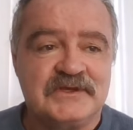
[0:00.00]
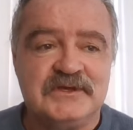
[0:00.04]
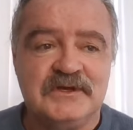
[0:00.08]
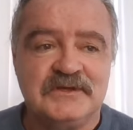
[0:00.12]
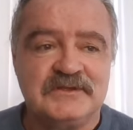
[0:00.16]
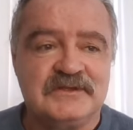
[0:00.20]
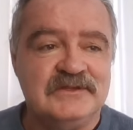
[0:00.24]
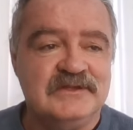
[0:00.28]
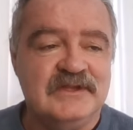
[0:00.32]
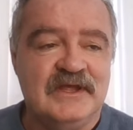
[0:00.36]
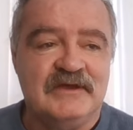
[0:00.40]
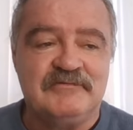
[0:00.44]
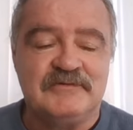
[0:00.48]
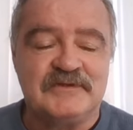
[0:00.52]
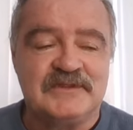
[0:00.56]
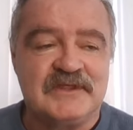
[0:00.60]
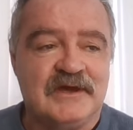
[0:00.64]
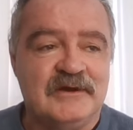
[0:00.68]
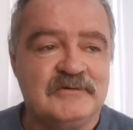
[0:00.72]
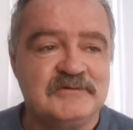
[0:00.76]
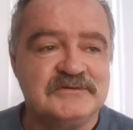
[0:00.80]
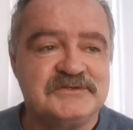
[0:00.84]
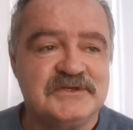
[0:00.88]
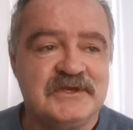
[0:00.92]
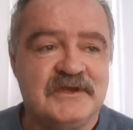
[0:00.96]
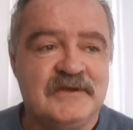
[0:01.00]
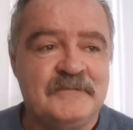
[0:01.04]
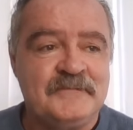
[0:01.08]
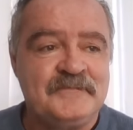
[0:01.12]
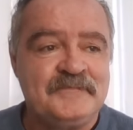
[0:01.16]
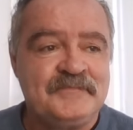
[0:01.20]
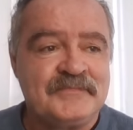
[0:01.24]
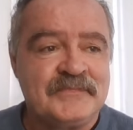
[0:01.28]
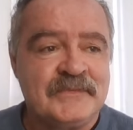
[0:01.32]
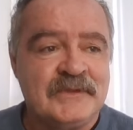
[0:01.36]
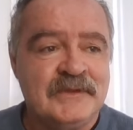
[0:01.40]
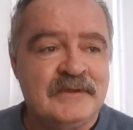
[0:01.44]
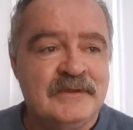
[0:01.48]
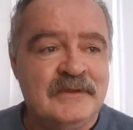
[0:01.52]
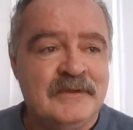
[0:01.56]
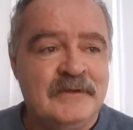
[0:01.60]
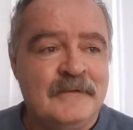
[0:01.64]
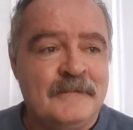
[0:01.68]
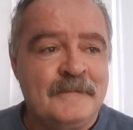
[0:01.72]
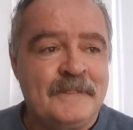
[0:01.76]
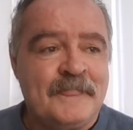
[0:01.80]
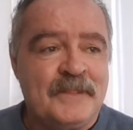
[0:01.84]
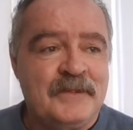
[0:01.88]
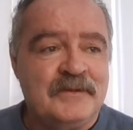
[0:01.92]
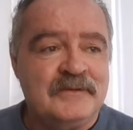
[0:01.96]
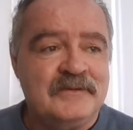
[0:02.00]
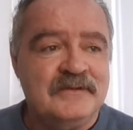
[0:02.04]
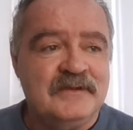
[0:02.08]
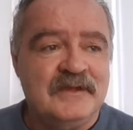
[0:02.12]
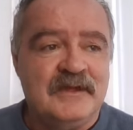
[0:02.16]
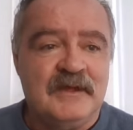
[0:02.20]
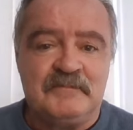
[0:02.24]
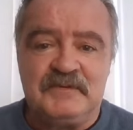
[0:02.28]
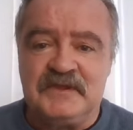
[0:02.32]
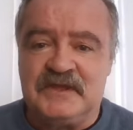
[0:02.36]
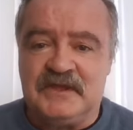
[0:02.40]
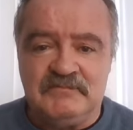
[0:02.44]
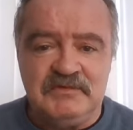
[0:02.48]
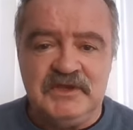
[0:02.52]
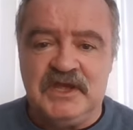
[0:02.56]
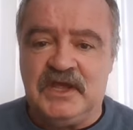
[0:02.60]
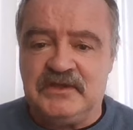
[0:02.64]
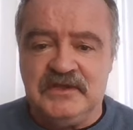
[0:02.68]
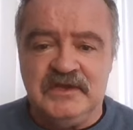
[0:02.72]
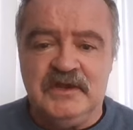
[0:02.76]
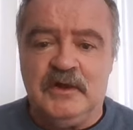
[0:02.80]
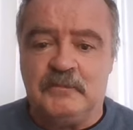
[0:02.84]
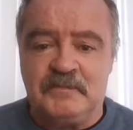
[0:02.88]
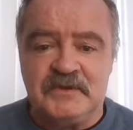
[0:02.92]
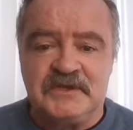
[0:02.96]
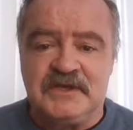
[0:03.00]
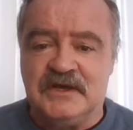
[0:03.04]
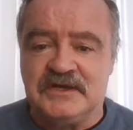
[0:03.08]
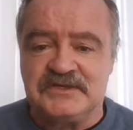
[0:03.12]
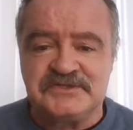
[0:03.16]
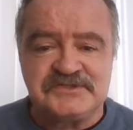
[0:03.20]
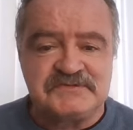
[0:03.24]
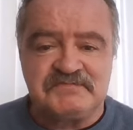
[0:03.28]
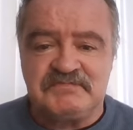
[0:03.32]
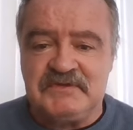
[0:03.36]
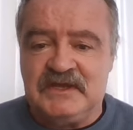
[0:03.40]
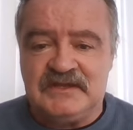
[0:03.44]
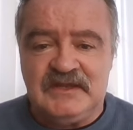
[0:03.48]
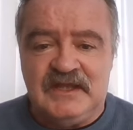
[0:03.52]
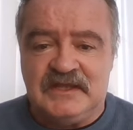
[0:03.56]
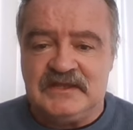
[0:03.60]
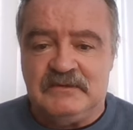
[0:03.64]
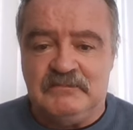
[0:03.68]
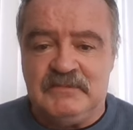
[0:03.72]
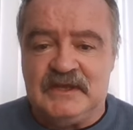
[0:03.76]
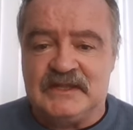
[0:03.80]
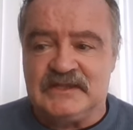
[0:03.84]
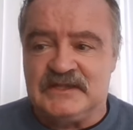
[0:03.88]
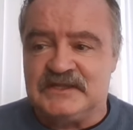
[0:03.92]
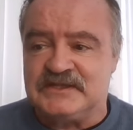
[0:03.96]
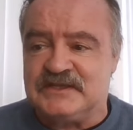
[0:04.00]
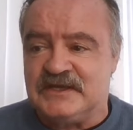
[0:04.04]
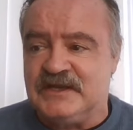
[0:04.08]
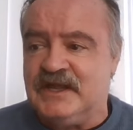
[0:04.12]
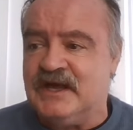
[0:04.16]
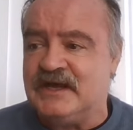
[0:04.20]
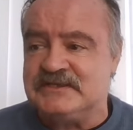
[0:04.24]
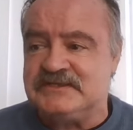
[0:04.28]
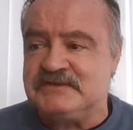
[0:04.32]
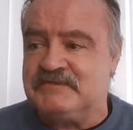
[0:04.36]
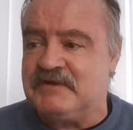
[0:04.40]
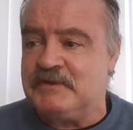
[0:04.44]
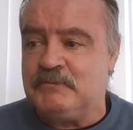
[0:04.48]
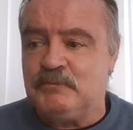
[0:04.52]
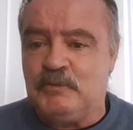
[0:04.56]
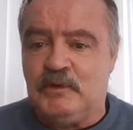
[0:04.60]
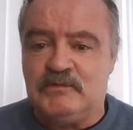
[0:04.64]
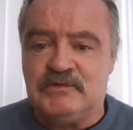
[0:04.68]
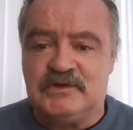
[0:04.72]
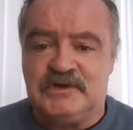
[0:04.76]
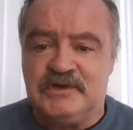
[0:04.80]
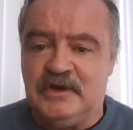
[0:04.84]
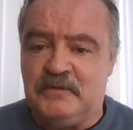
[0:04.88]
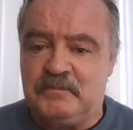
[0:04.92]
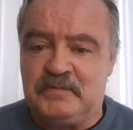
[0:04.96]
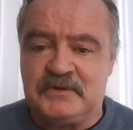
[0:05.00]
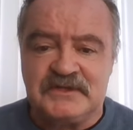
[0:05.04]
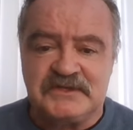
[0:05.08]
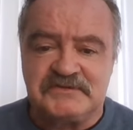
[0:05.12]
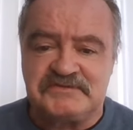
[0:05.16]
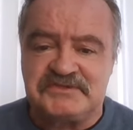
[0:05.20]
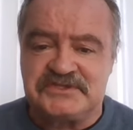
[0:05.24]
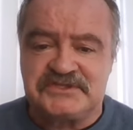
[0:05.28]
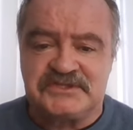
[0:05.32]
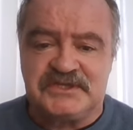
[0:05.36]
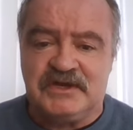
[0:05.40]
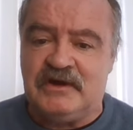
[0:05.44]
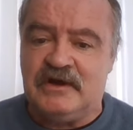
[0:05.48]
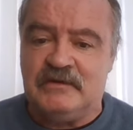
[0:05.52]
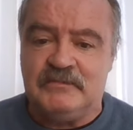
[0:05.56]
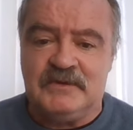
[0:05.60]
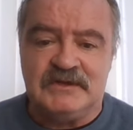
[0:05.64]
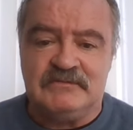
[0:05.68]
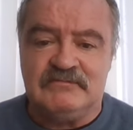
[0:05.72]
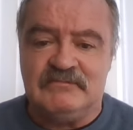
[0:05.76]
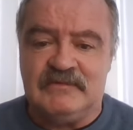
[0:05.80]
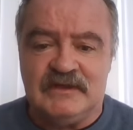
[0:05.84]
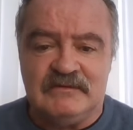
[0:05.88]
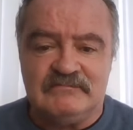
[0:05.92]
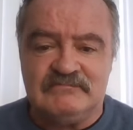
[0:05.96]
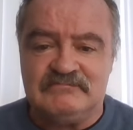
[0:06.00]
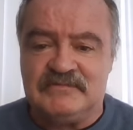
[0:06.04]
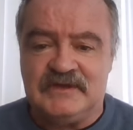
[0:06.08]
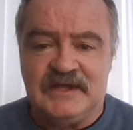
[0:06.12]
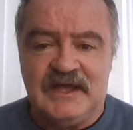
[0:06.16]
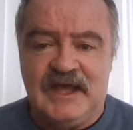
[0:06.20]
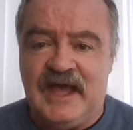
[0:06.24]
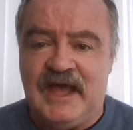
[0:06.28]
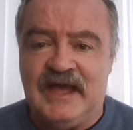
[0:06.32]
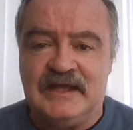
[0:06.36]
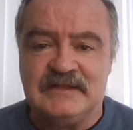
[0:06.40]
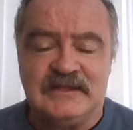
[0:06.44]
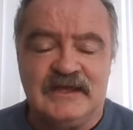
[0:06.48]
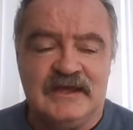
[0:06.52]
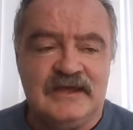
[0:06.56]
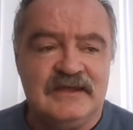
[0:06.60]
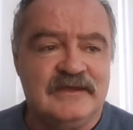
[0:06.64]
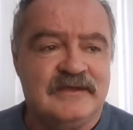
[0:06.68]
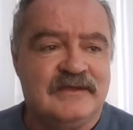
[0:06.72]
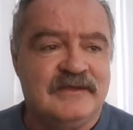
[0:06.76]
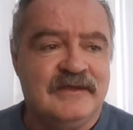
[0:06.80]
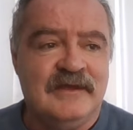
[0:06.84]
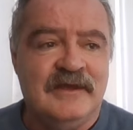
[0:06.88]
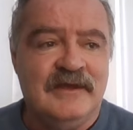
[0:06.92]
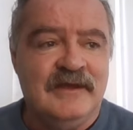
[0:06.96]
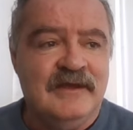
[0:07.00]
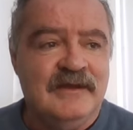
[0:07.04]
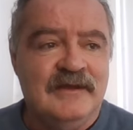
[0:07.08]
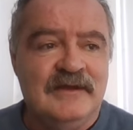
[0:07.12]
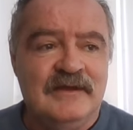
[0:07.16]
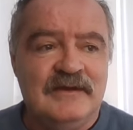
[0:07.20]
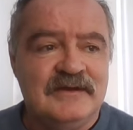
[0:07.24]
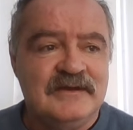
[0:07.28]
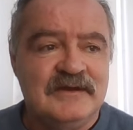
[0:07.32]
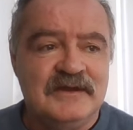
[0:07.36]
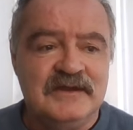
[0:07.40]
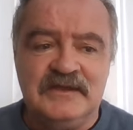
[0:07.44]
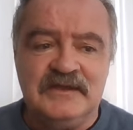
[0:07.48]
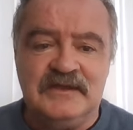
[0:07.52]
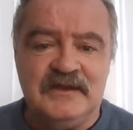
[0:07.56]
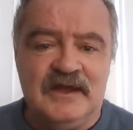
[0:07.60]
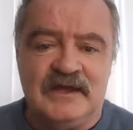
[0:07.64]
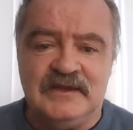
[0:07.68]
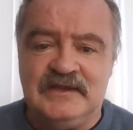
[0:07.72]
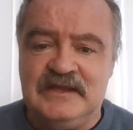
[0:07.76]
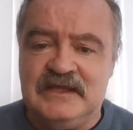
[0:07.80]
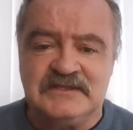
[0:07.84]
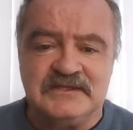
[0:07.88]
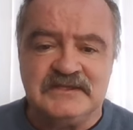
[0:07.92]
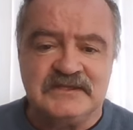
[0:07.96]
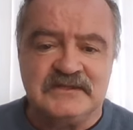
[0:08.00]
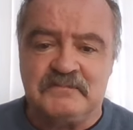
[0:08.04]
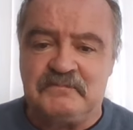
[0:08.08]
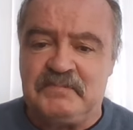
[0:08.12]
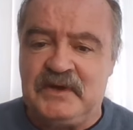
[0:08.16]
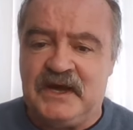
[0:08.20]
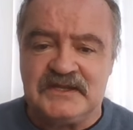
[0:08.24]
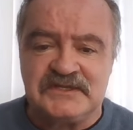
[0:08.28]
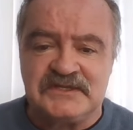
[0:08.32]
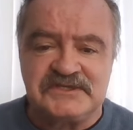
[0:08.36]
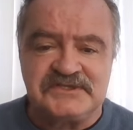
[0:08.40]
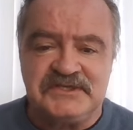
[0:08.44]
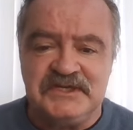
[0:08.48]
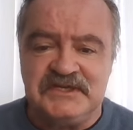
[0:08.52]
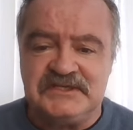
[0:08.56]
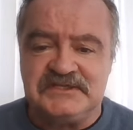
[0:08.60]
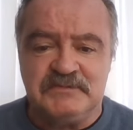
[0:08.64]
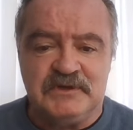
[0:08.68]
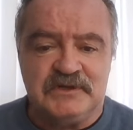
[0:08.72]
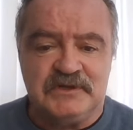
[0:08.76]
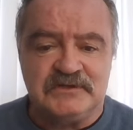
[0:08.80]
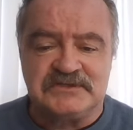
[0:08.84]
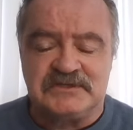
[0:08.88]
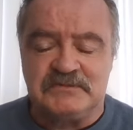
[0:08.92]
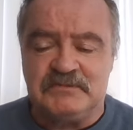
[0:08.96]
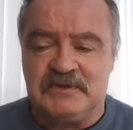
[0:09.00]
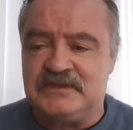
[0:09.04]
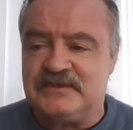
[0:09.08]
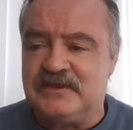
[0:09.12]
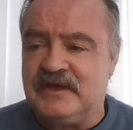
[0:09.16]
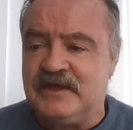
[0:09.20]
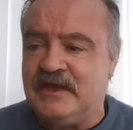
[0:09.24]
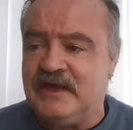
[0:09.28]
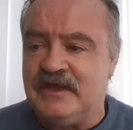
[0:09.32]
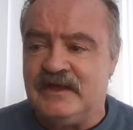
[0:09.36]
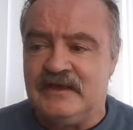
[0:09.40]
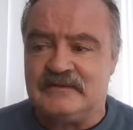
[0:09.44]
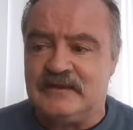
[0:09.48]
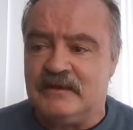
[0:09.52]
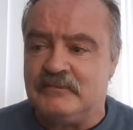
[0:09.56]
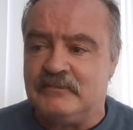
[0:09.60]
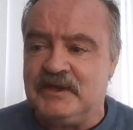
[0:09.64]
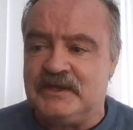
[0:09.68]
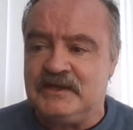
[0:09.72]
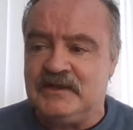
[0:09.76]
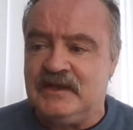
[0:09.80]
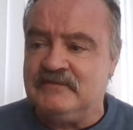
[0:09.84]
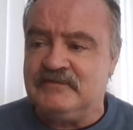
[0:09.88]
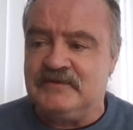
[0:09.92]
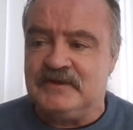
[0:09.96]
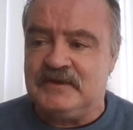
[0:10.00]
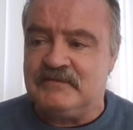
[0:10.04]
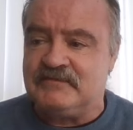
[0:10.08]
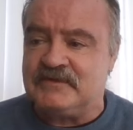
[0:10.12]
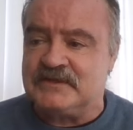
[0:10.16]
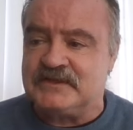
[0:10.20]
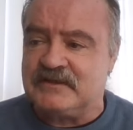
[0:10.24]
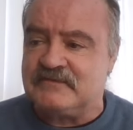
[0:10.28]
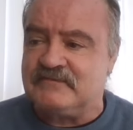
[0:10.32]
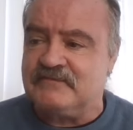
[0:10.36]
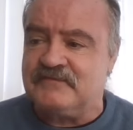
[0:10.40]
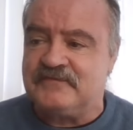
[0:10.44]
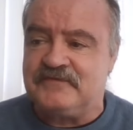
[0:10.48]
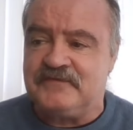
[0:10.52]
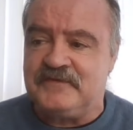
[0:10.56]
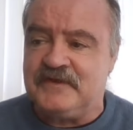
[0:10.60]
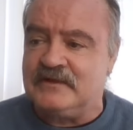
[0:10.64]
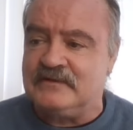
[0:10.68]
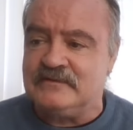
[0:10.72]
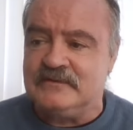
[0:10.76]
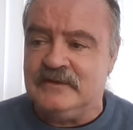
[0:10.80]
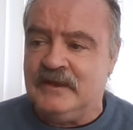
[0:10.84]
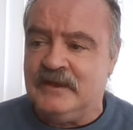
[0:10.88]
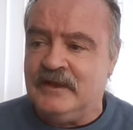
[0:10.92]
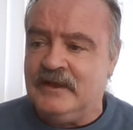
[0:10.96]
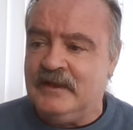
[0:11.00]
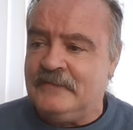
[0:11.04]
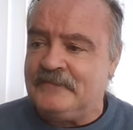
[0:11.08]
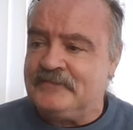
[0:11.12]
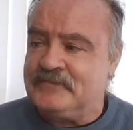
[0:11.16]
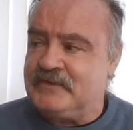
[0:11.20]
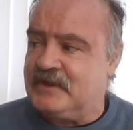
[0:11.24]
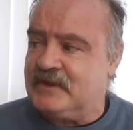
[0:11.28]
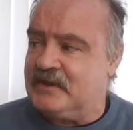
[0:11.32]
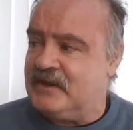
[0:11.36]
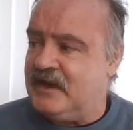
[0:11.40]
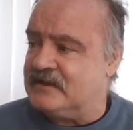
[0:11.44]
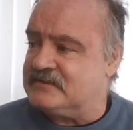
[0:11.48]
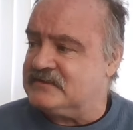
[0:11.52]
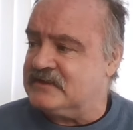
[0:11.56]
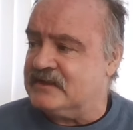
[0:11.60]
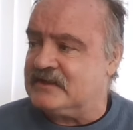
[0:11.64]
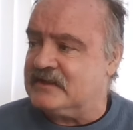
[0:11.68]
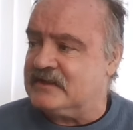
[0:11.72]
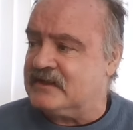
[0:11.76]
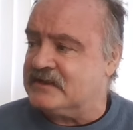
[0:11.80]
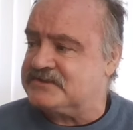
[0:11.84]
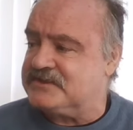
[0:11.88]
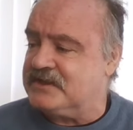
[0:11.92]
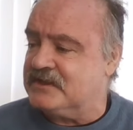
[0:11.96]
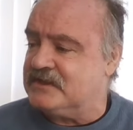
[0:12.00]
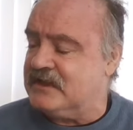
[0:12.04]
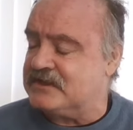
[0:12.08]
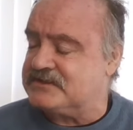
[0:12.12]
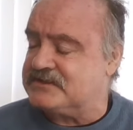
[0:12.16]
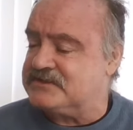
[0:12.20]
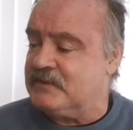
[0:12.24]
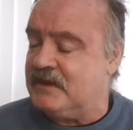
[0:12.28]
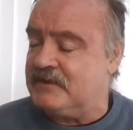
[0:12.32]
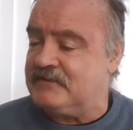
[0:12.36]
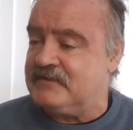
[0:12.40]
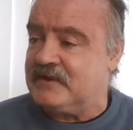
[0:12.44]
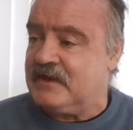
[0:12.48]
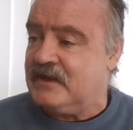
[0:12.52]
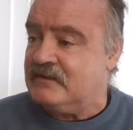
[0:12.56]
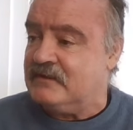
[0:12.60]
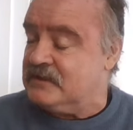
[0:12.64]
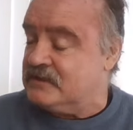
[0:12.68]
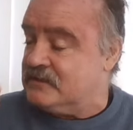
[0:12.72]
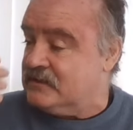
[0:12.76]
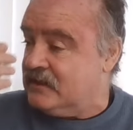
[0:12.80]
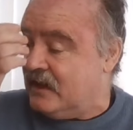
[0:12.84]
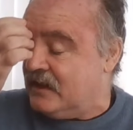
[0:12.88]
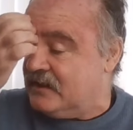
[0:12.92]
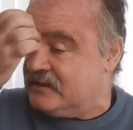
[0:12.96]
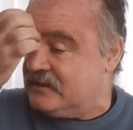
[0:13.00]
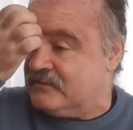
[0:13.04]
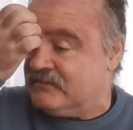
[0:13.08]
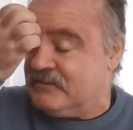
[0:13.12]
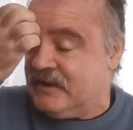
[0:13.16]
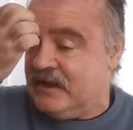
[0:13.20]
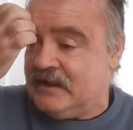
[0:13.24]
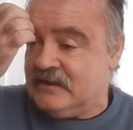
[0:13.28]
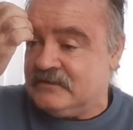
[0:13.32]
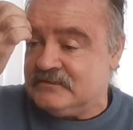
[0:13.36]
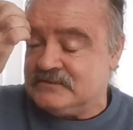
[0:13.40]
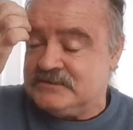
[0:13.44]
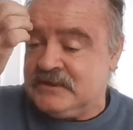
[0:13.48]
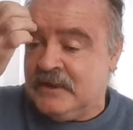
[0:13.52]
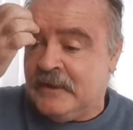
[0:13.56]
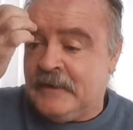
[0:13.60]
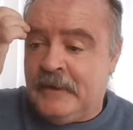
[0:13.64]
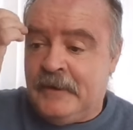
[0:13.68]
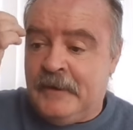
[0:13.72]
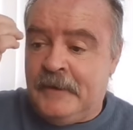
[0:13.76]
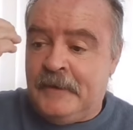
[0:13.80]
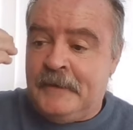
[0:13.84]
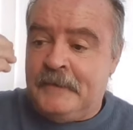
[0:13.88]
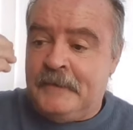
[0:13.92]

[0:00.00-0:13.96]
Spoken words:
I couldn't live without it. You know, because in the middle of the night, if I woke up with a storming headache, you know, I needed the paracetamol to be there. I mean, even if I didn't feel a headache, I still had to have it lying around.